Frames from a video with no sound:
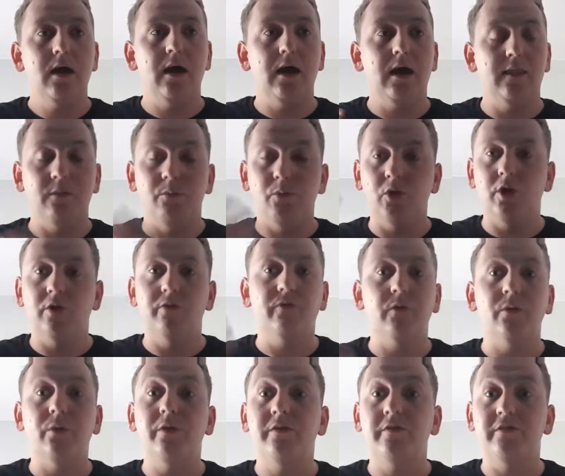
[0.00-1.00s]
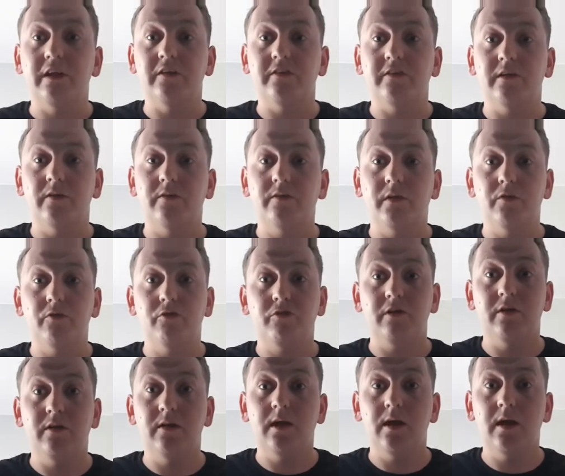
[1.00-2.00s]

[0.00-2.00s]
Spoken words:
and then we'll go through all the 6 sound fonts and